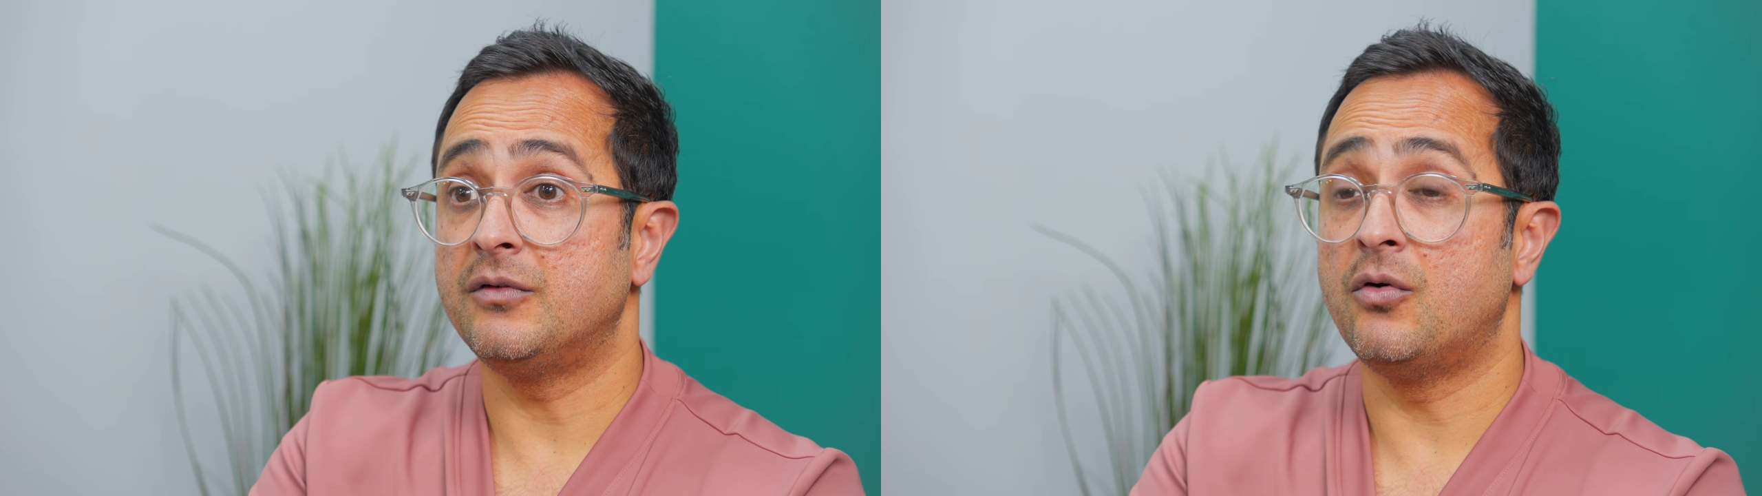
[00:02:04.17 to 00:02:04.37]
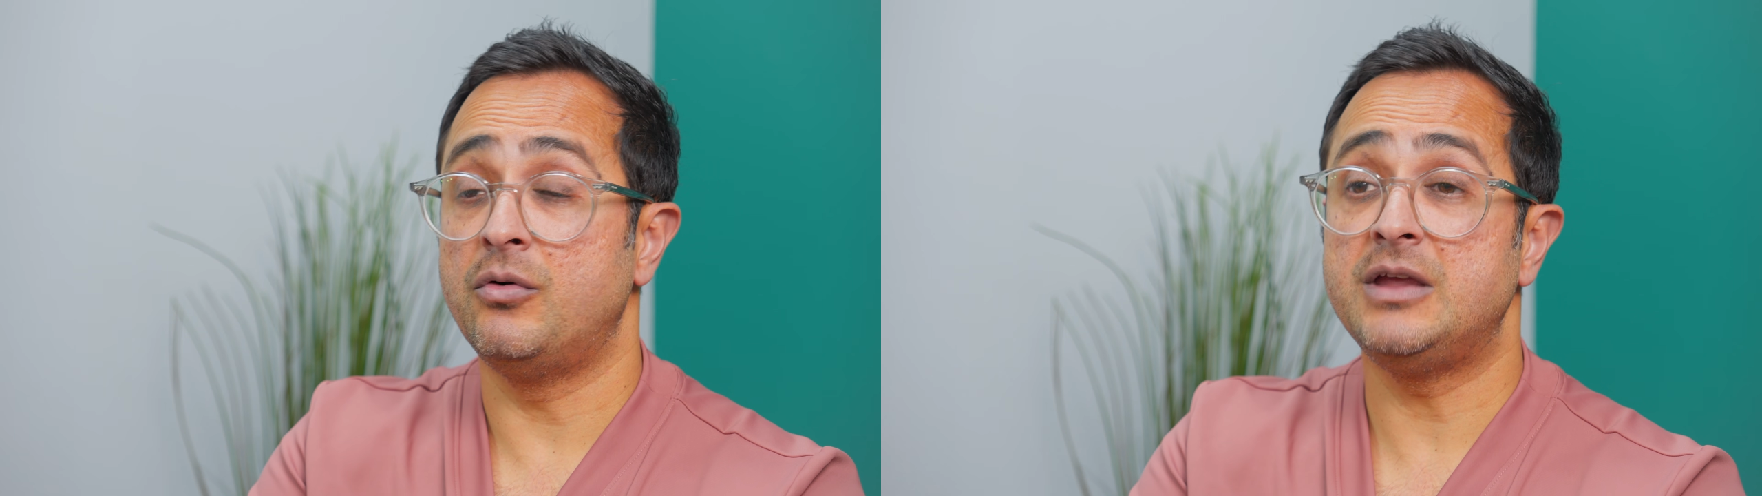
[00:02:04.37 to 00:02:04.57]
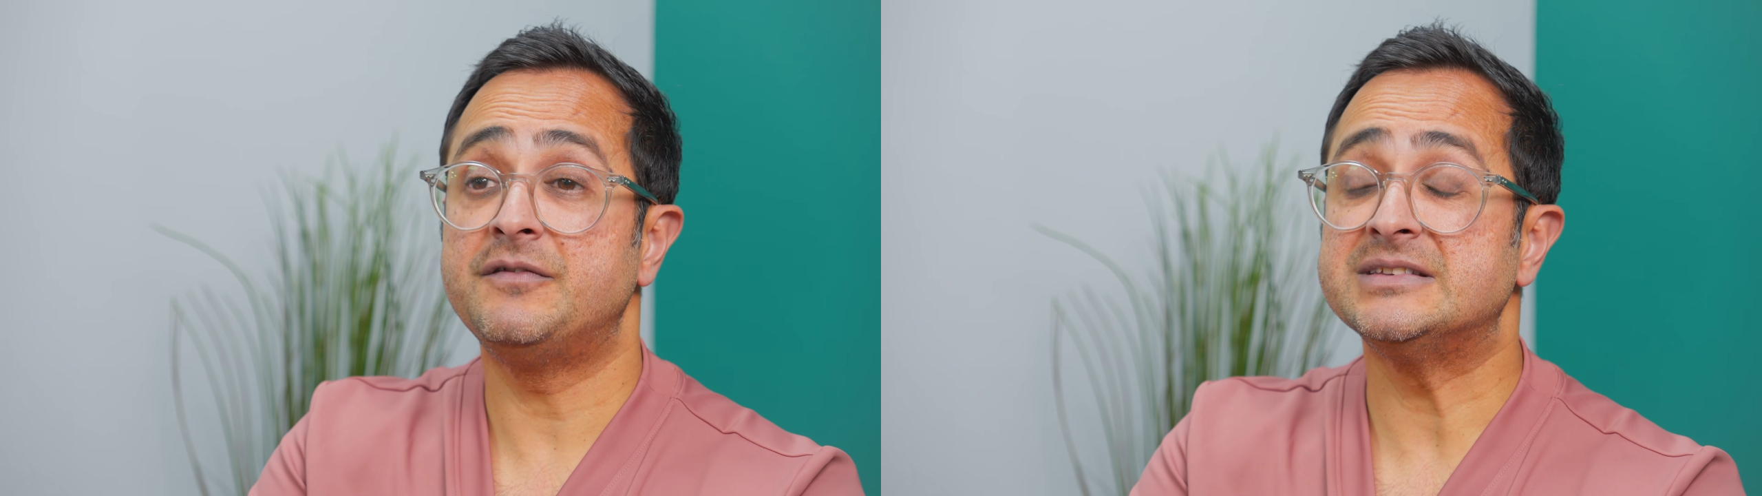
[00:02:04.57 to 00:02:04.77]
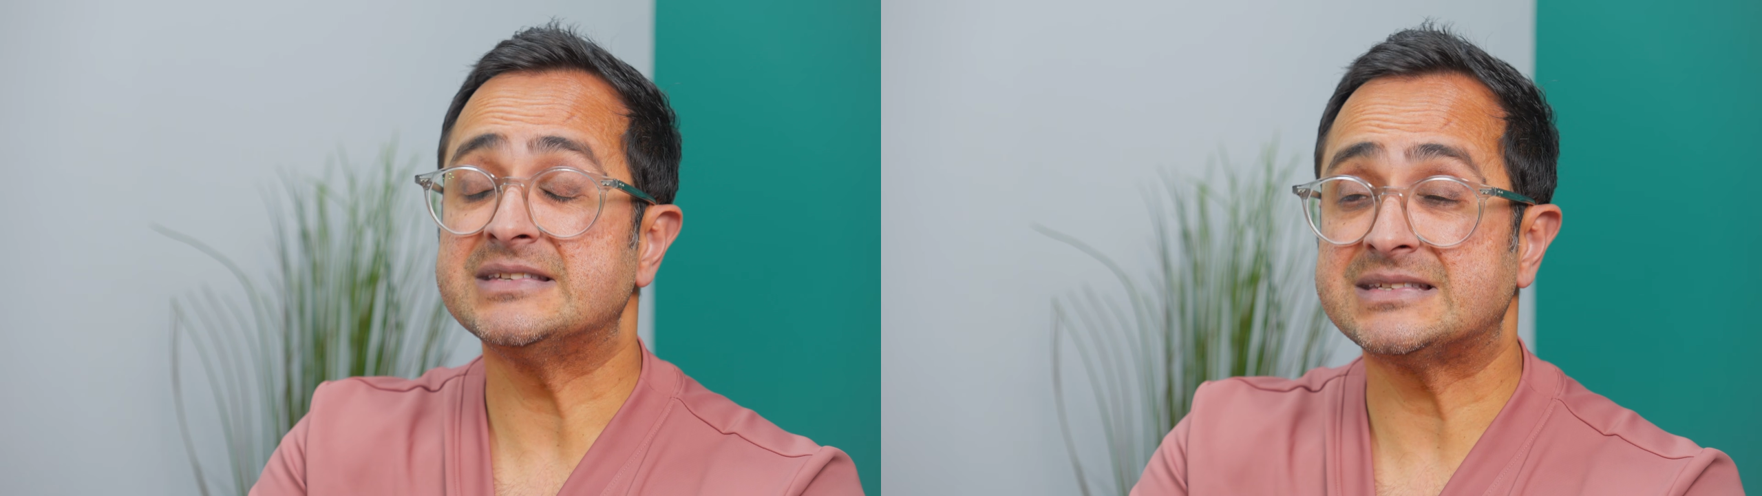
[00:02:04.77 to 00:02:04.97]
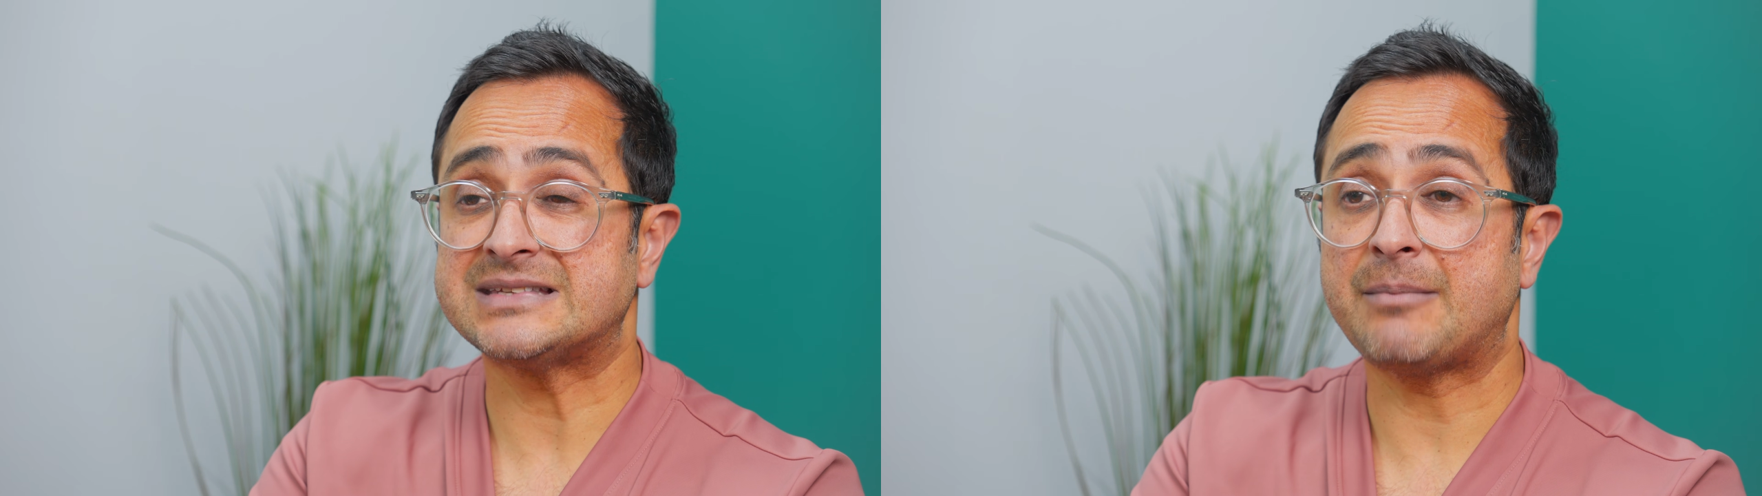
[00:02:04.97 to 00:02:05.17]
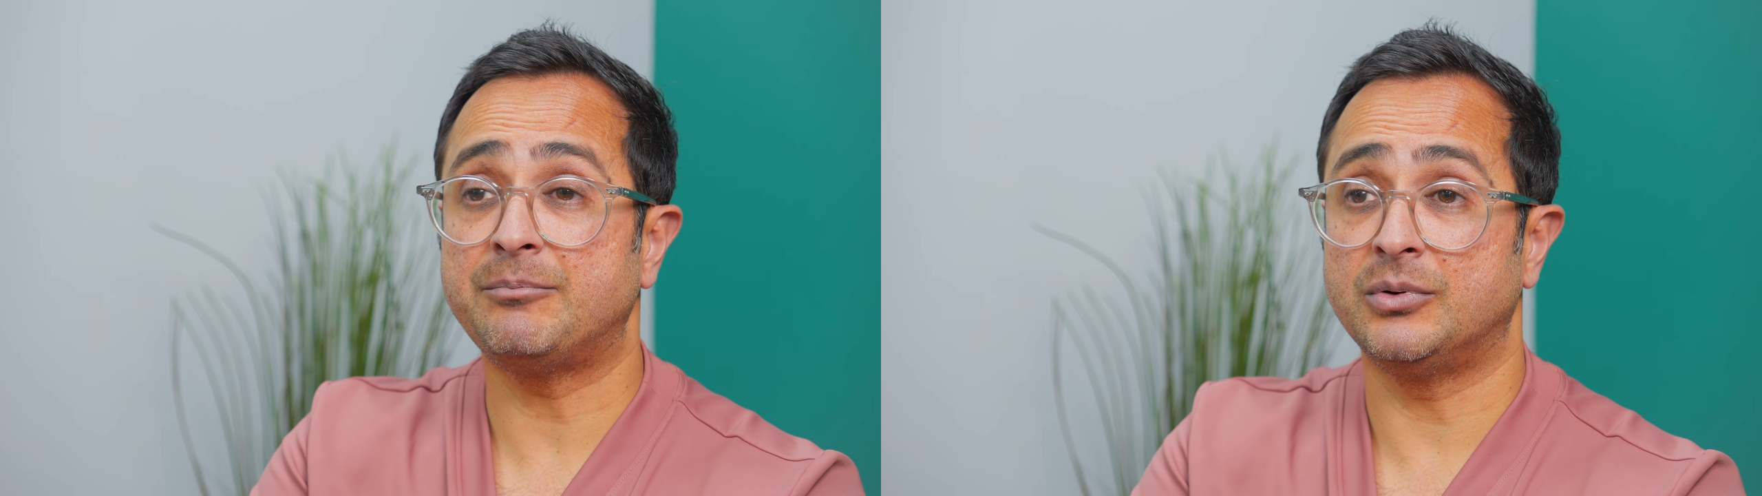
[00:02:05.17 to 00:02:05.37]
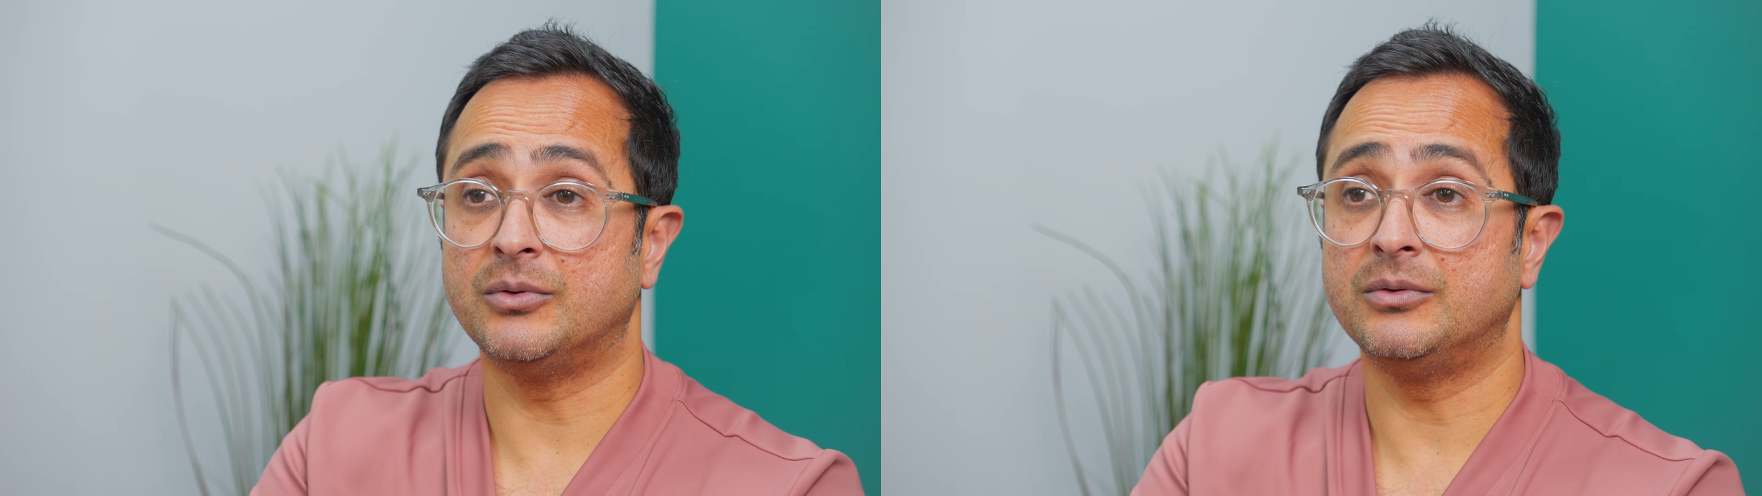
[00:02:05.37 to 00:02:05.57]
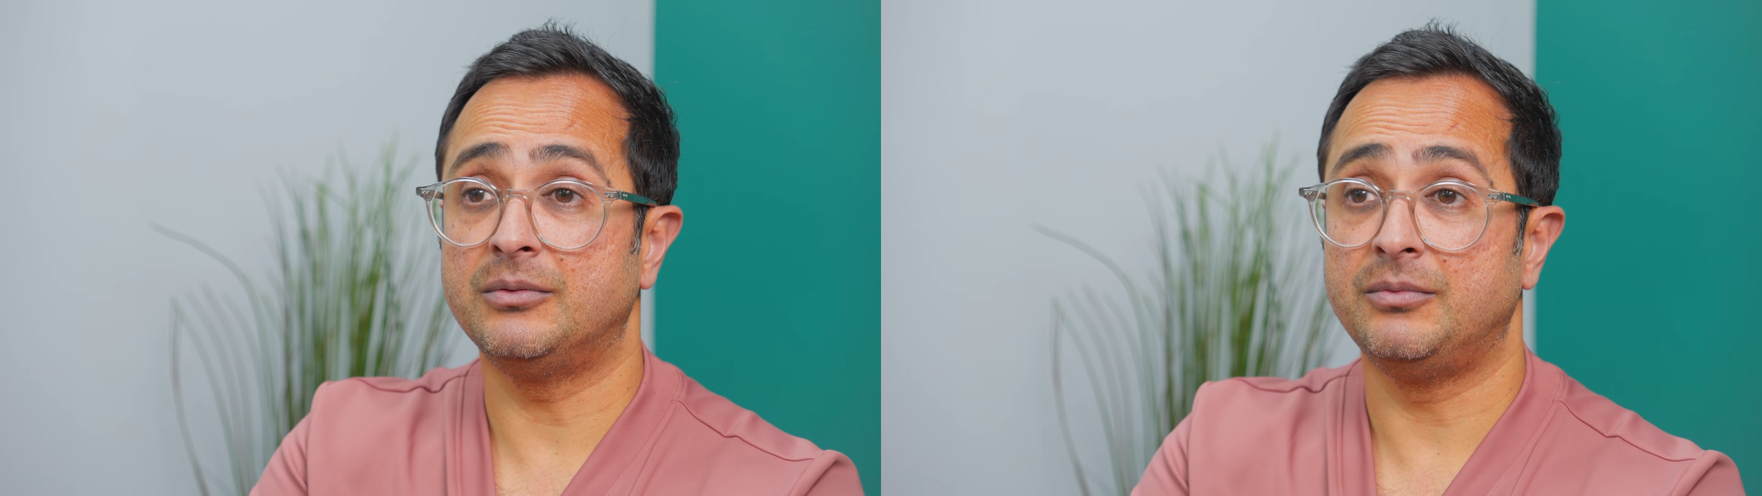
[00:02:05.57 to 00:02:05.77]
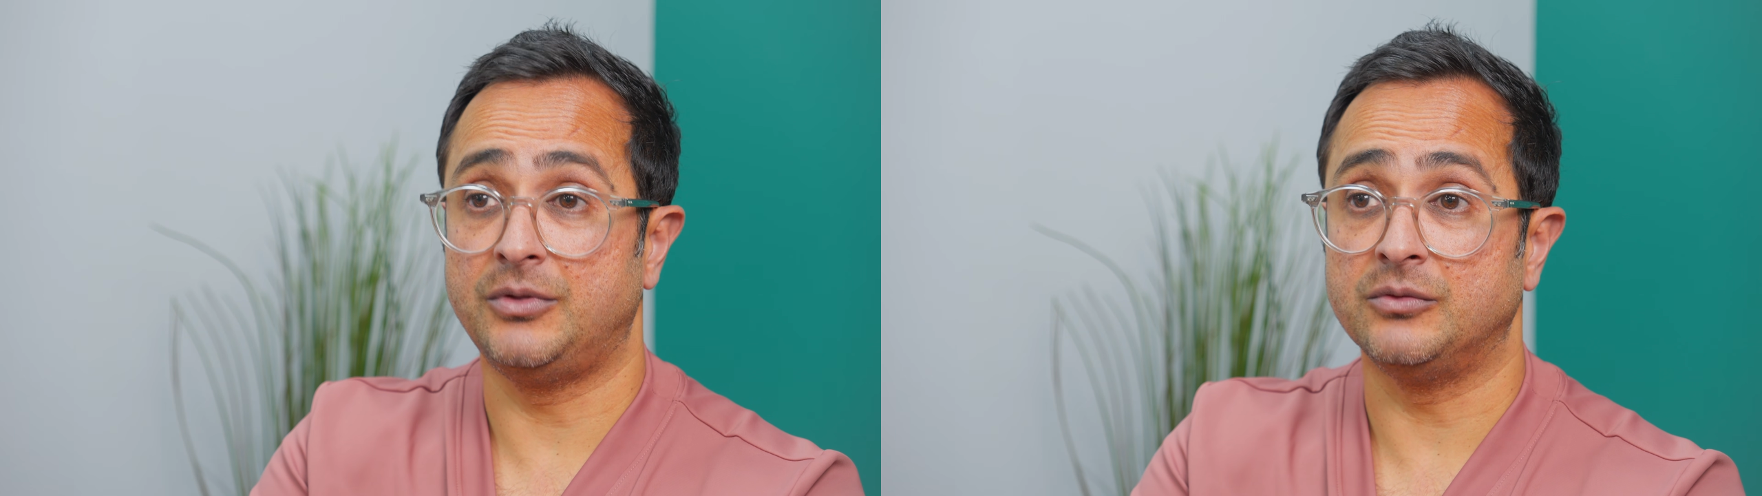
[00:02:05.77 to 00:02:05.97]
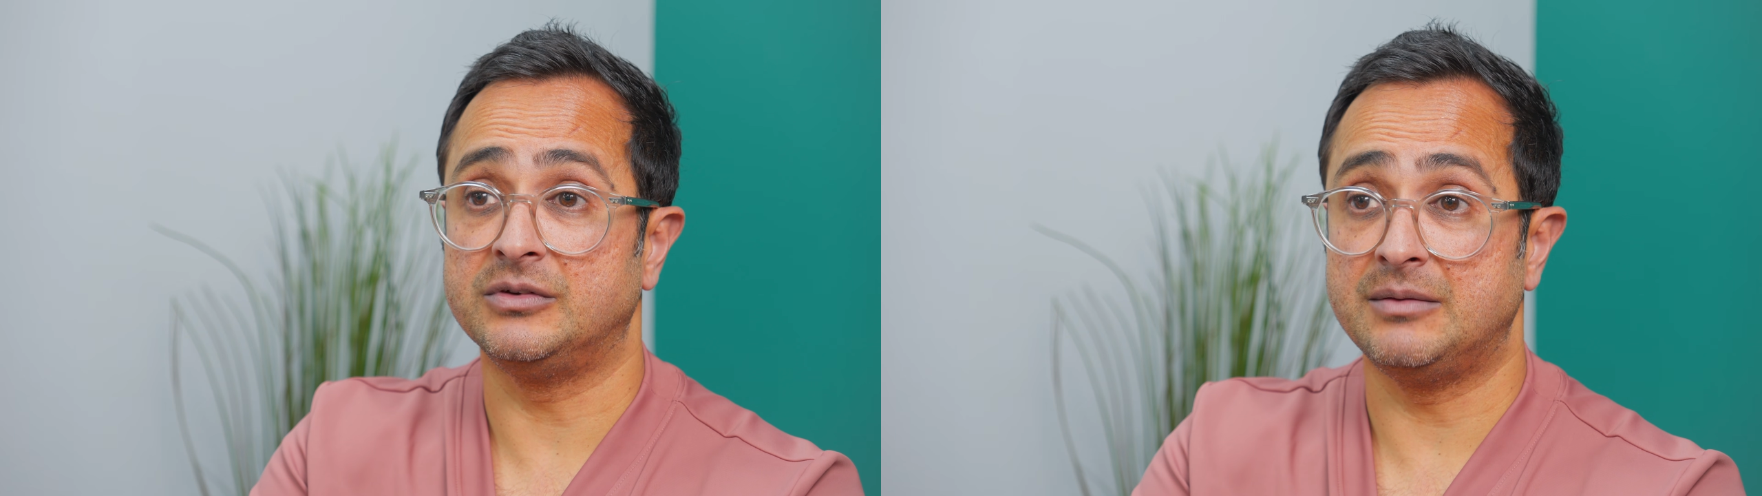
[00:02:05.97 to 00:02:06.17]
or even sample
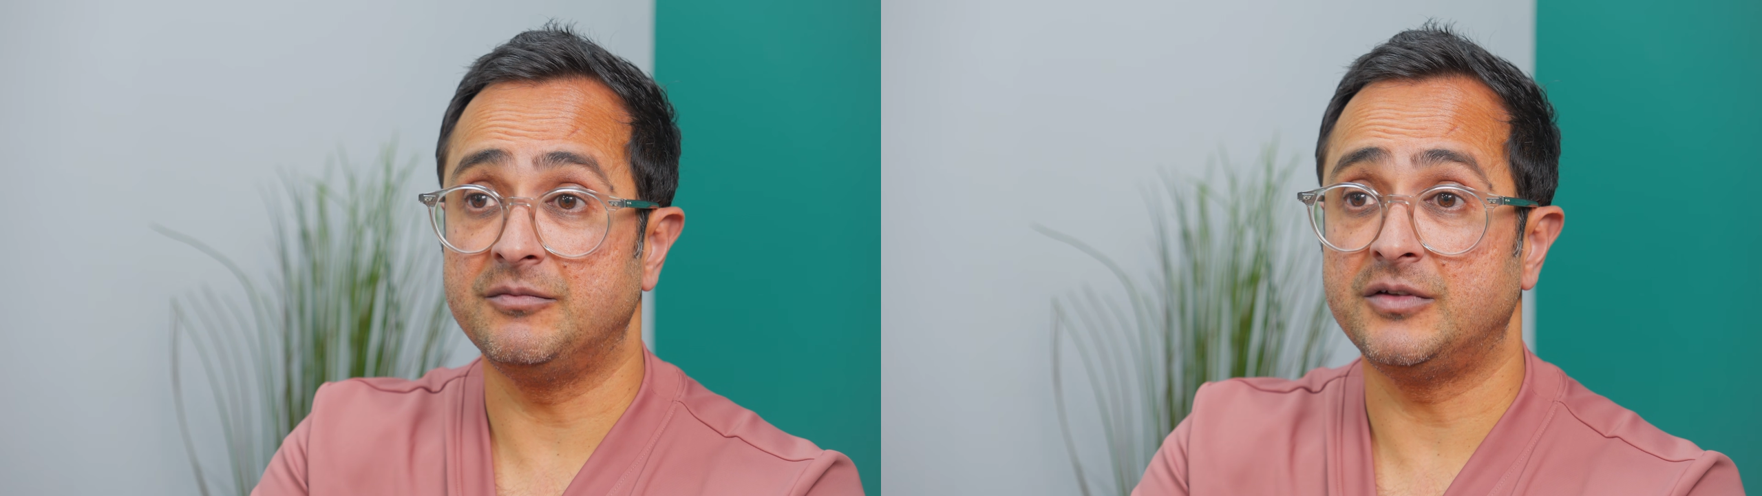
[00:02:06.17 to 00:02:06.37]
those lymph